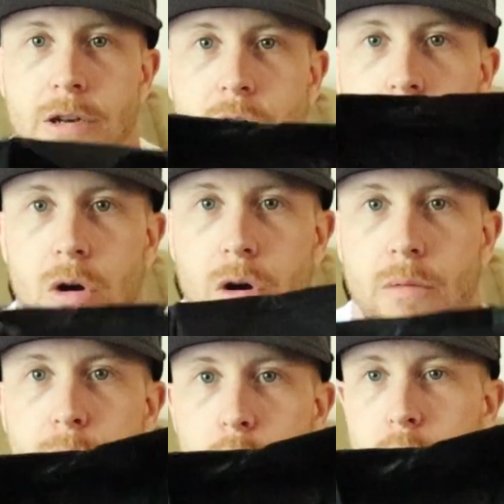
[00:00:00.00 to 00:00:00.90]
dog
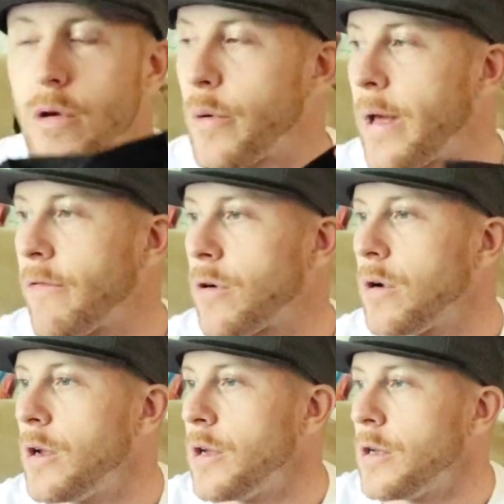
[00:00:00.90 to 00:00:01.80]
bowl or whatever,
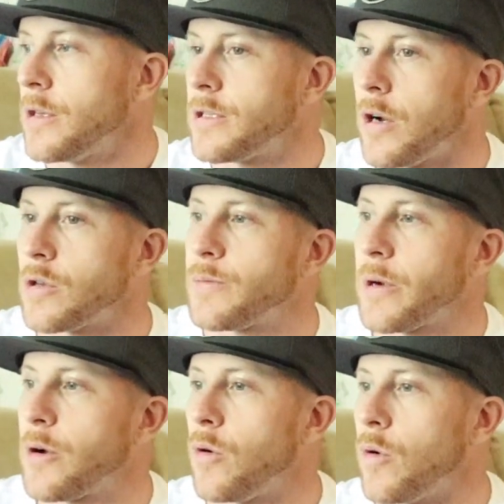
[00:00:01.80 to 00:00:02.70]
so it's
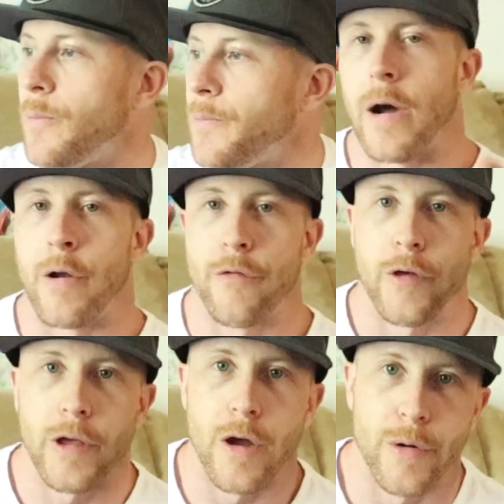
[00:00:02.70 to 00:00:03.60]
pretty cool. I don't
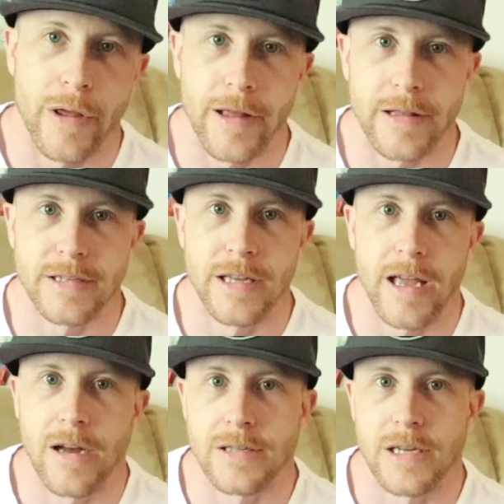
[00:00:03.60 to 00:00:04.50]
feel like going to get this
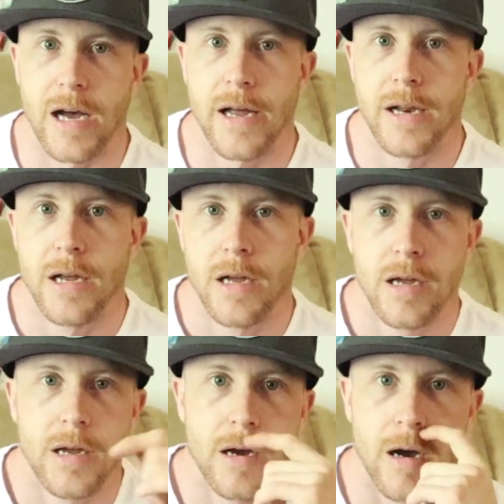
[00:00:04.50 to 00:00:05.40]
thing outside,
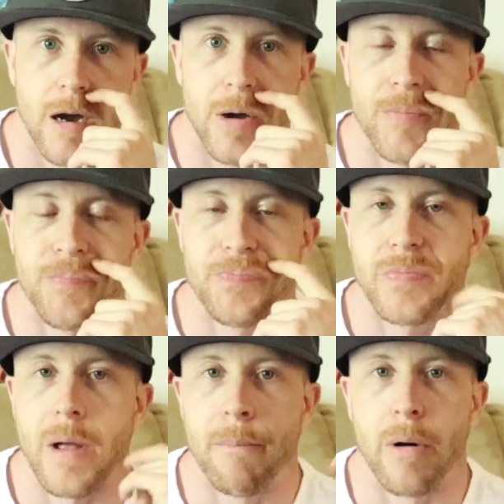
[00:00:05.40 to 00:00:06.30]

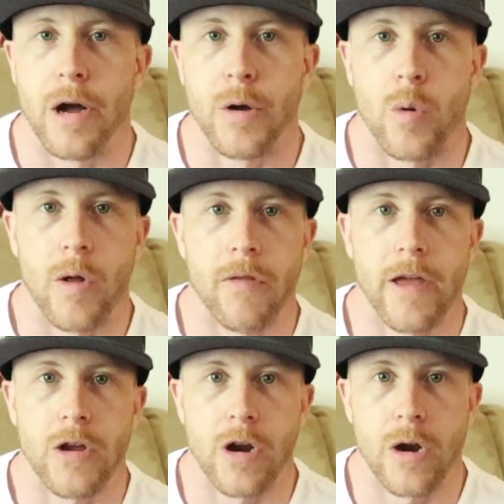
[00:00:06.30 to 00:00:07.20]
but one
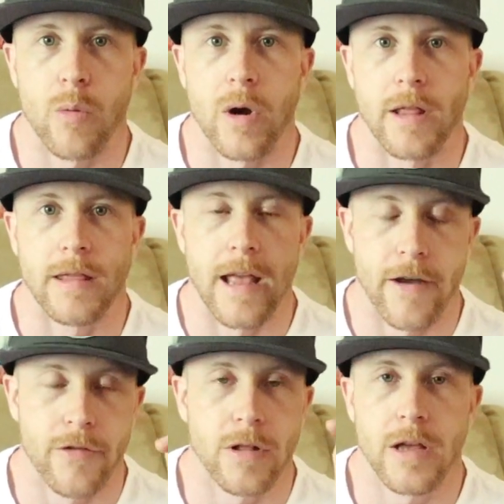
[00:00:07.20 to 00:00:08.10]
thing you're going to want to
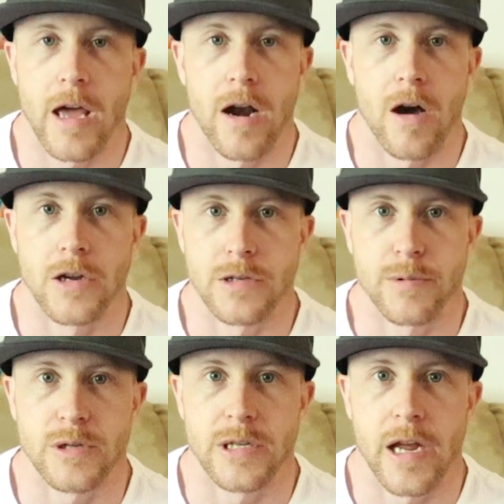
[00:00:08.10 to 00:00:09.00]
definitely get
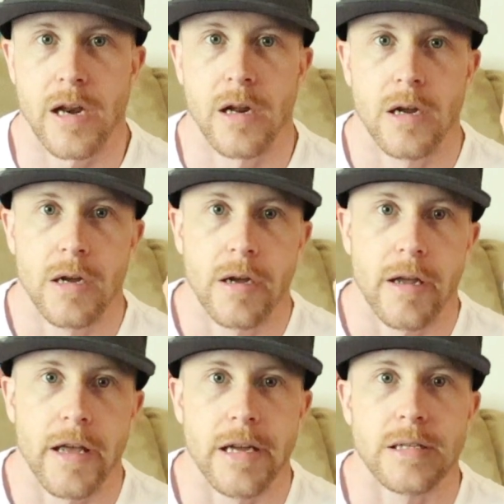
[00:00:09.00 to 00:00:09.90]
100%
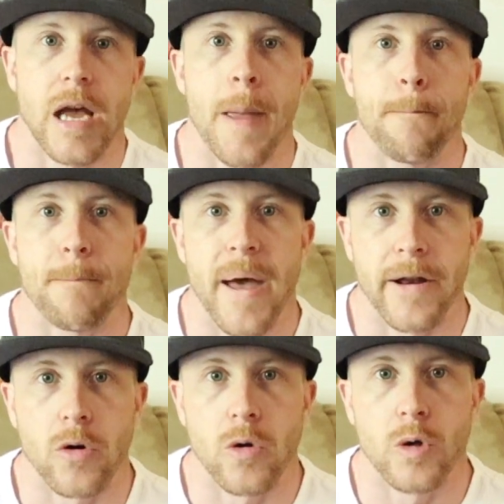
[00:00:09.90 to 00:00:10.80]
is a
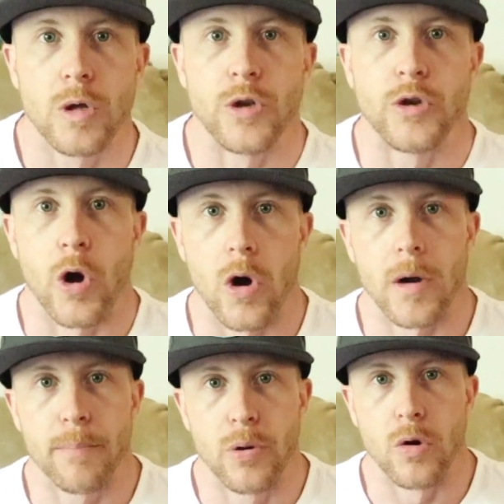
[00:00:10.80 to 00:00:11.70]
metal
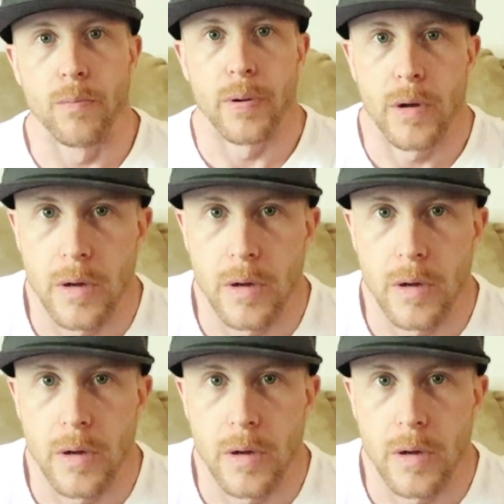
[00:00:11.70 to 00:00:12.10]
dog poop